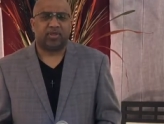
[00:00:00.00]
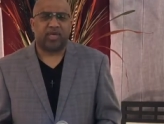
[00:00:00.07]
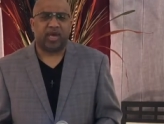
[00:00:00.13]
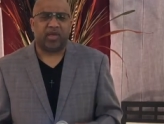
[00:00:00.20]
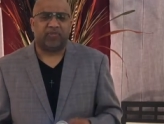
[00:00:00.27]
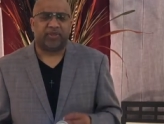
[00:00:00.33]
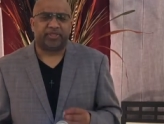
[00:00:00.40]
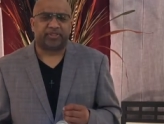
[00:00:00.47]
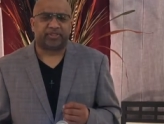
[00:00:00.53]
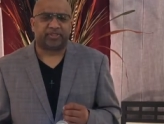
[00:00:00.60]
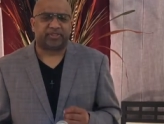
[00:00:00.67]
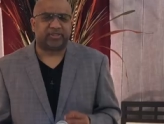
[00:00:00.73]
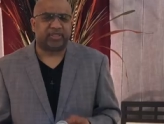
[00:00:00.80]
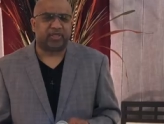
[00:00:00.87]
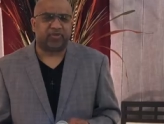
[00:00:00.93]
And they
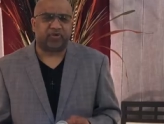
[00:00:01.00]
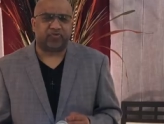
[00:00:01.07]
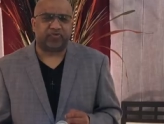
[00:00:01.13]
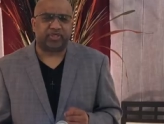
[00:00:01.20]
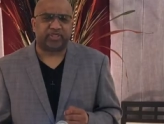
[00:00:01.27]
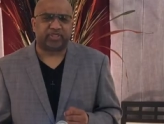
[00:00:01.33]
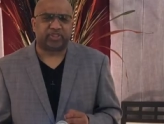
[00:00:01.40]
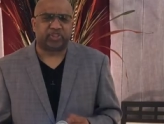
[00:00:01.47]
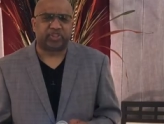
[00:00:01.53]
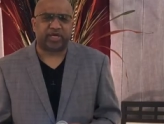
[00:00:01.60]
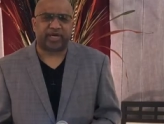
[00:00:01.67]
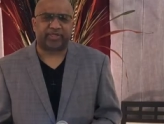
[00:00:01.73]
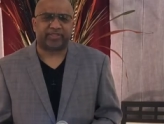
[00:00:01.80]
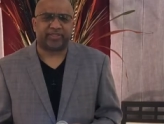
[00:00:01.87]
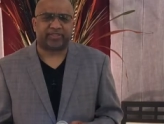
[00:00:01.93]
see the
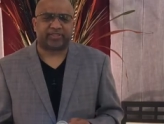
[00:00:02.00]
rejected